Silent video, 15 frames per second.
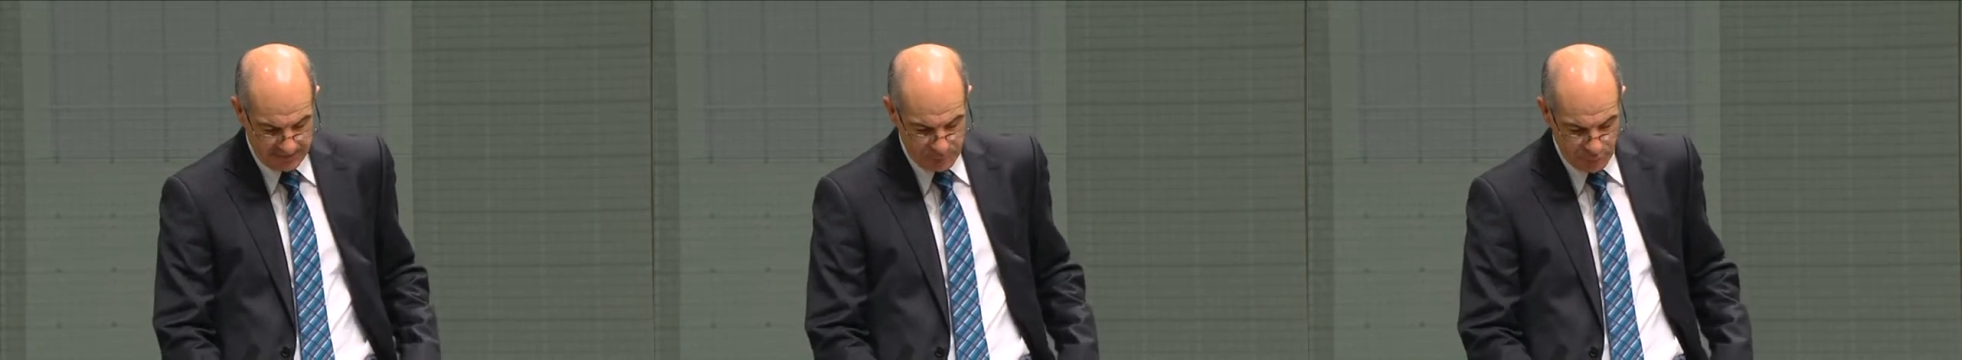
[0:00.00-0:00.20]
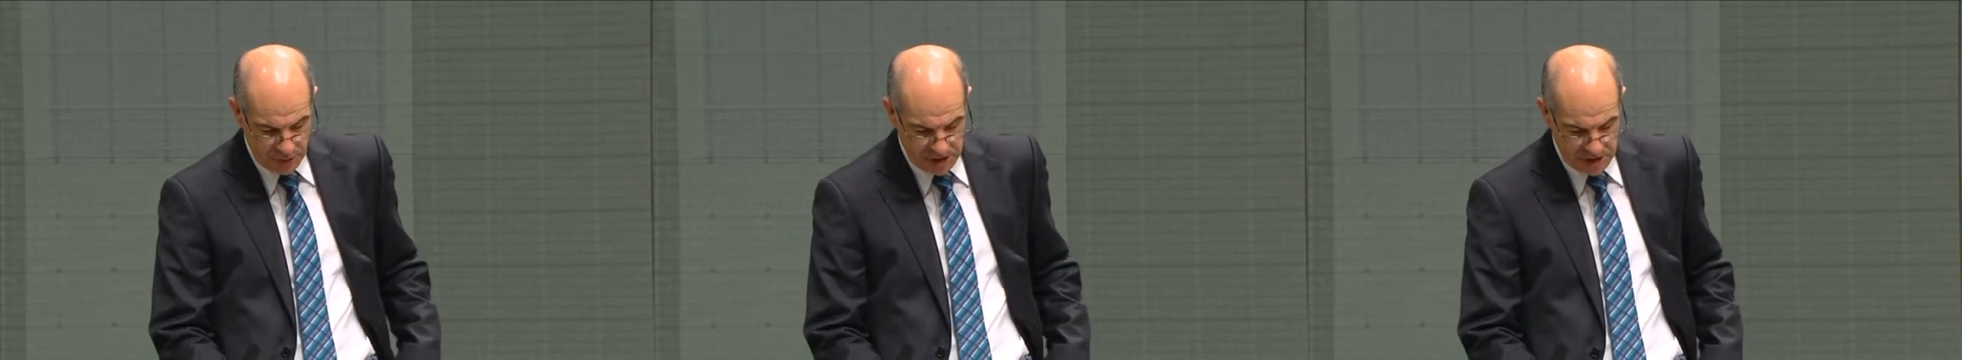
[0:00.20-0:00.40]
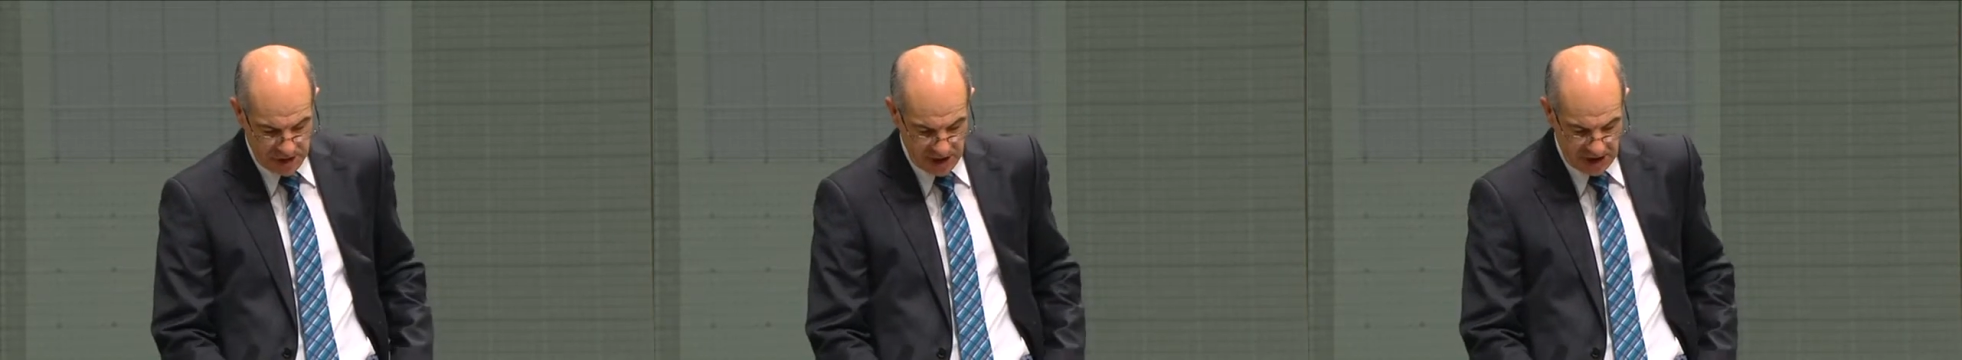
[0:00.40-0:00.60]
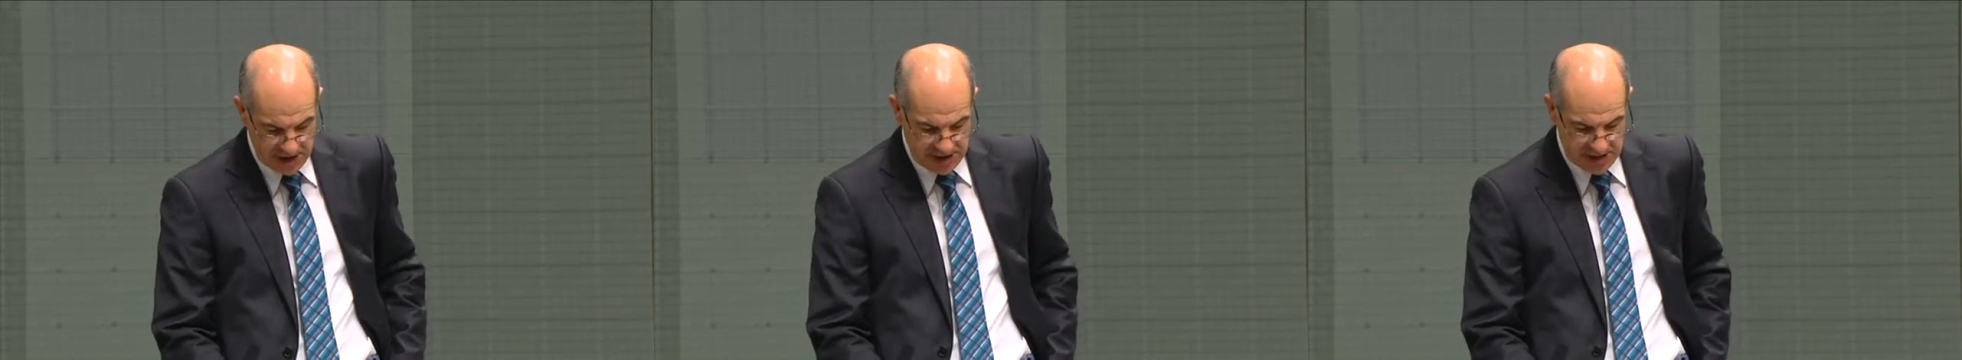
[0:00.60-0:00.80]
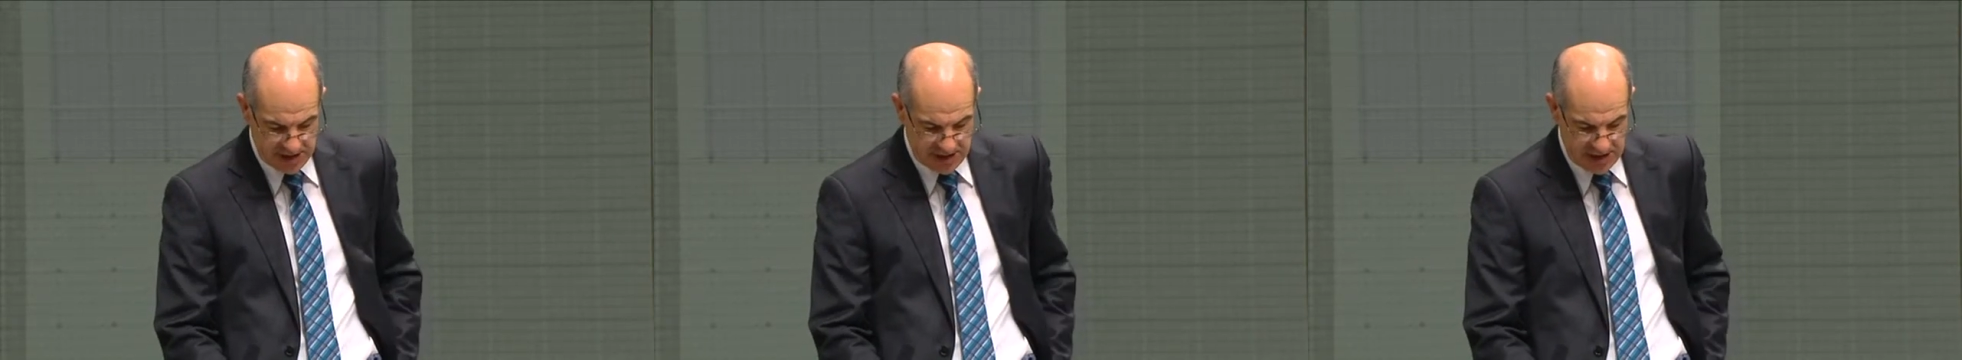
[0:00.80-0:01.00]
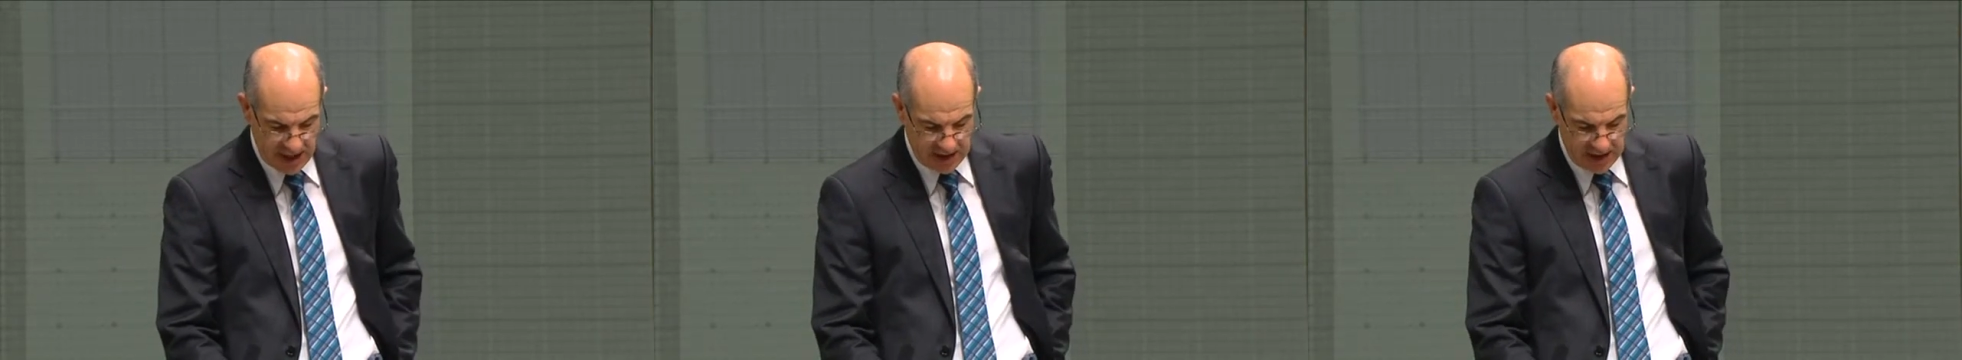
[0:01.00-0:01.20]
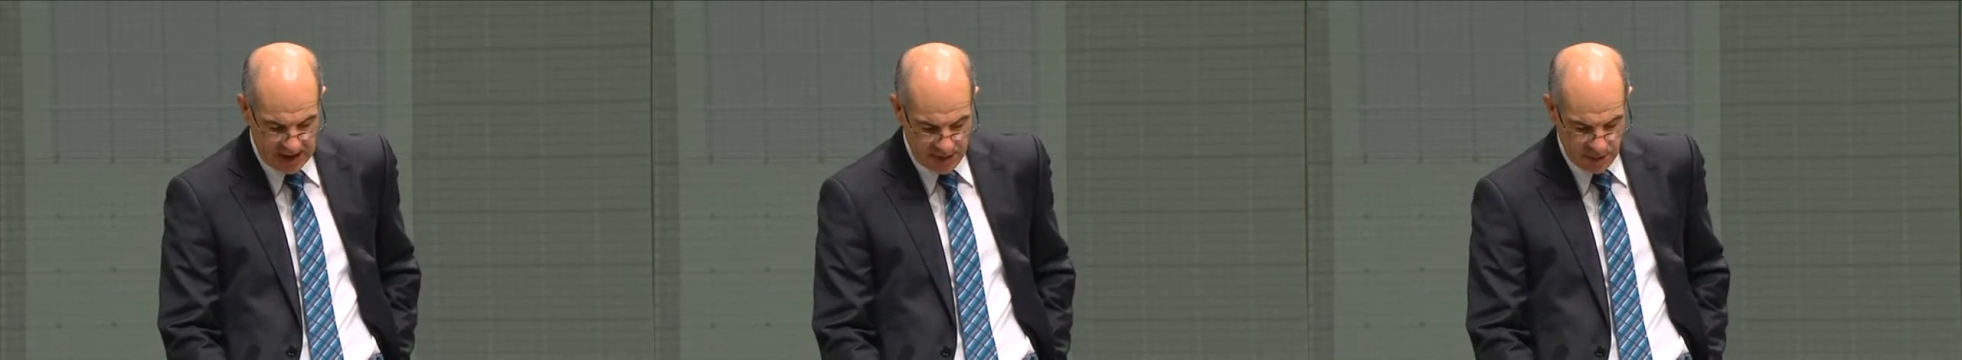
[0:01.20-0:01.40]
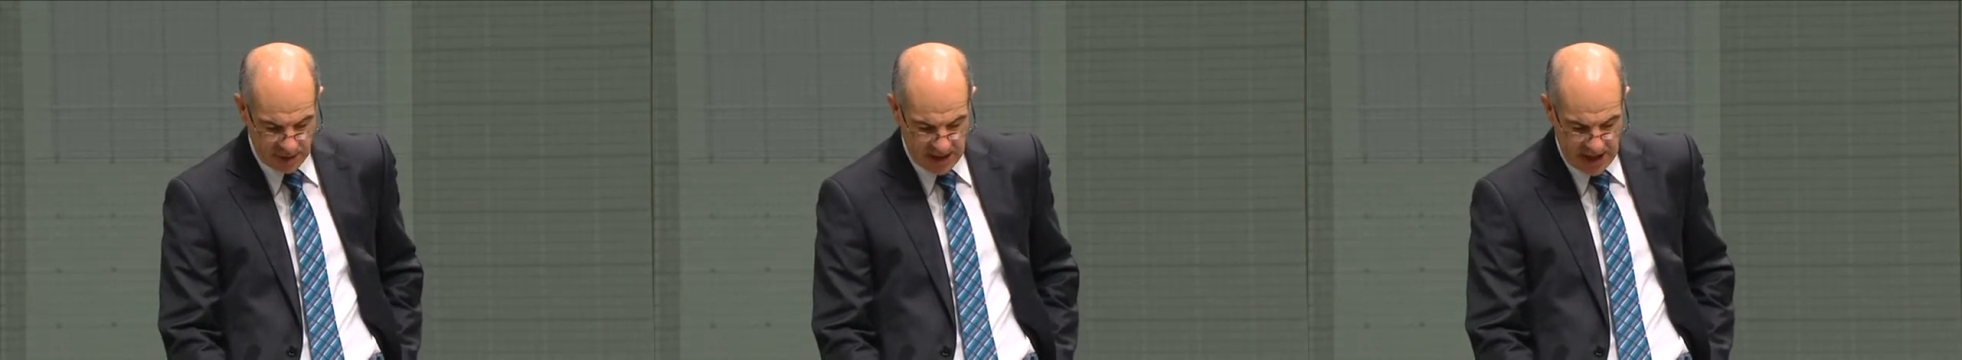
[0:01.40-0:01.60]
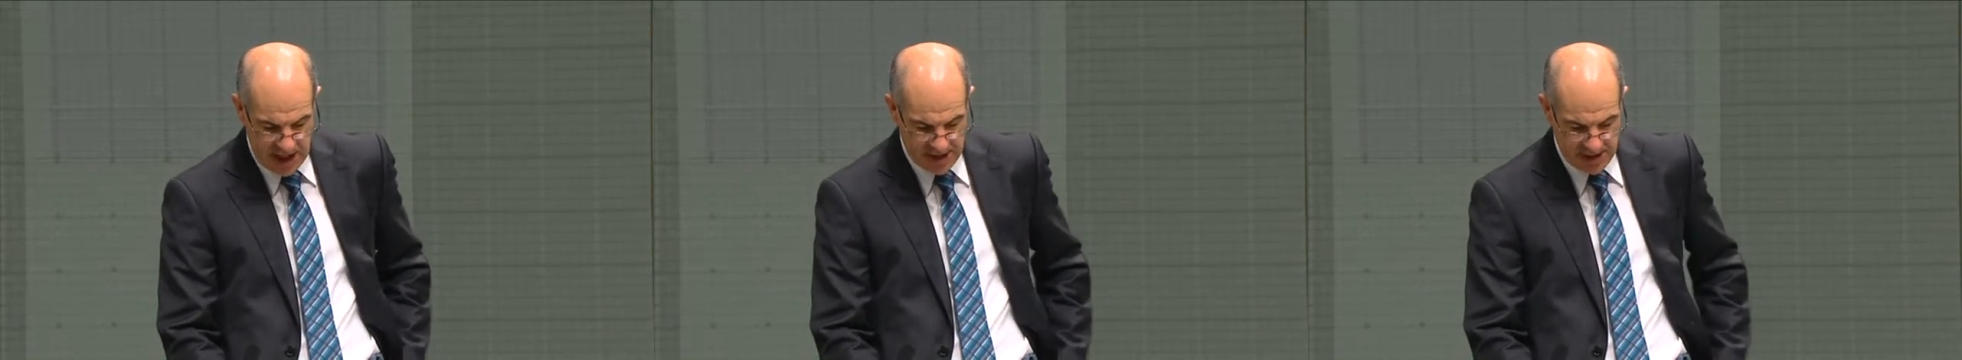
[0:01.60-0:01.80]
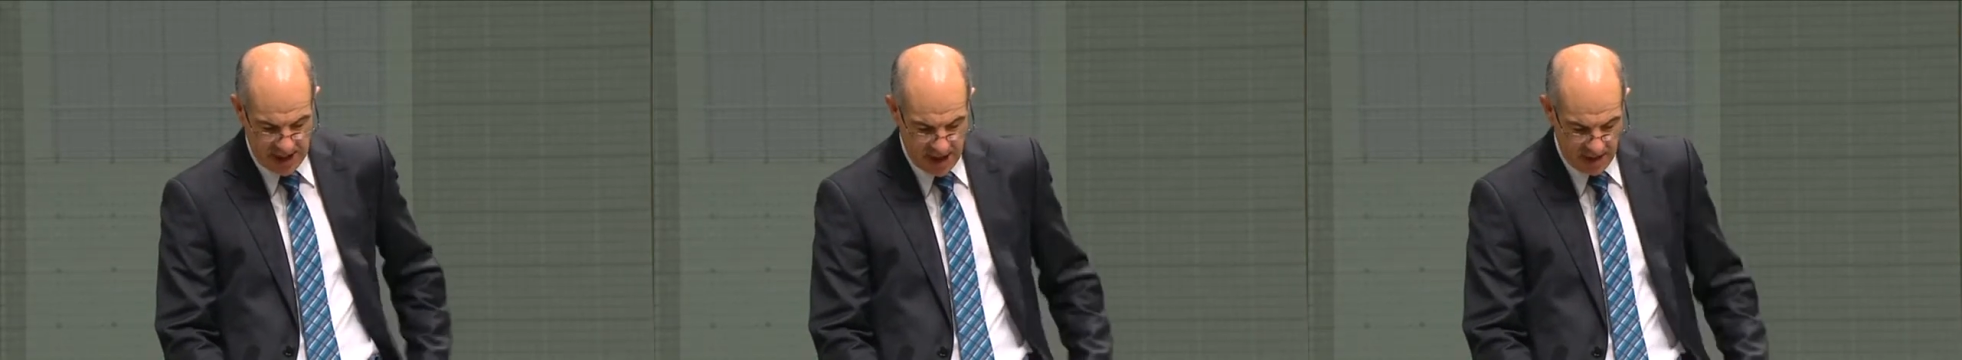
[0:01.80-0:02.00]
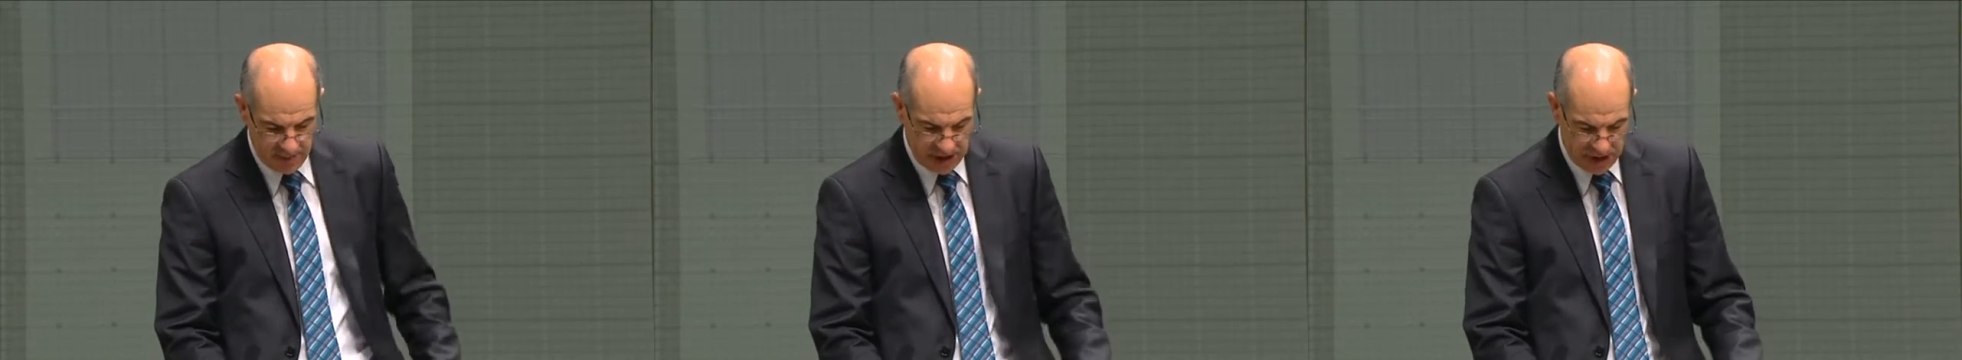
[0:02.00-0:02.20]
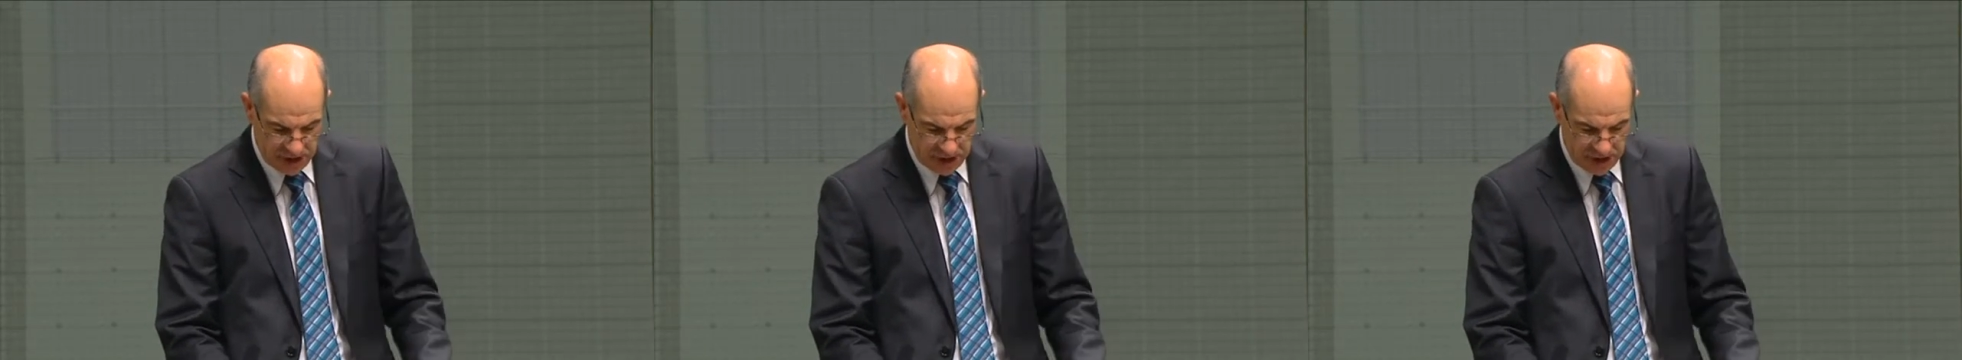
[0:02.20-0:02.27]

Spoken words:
which needs to take into account how many